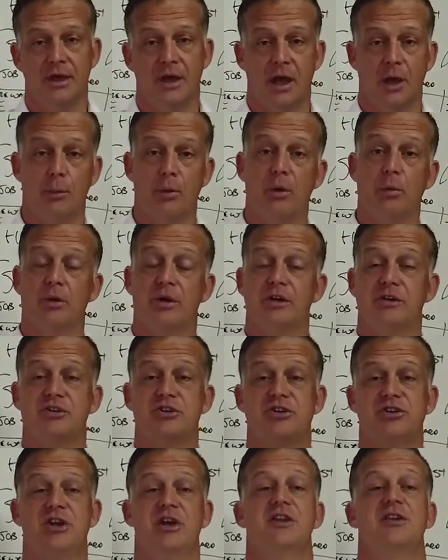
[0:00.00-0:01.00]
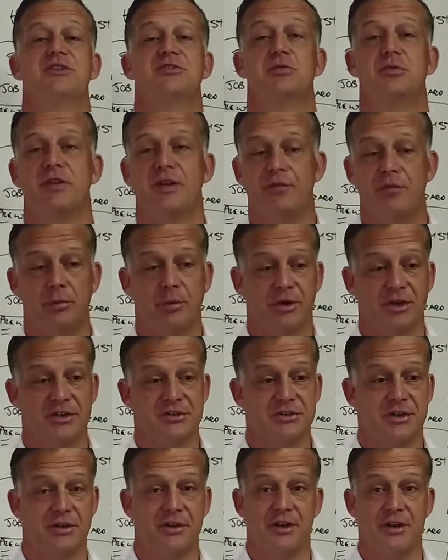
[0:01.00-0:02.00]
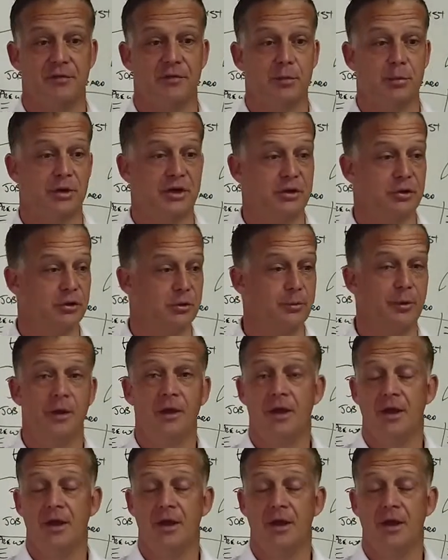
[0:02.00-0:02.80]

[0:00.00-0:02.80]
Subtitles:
And we wanted to share this with everybody so that everybody could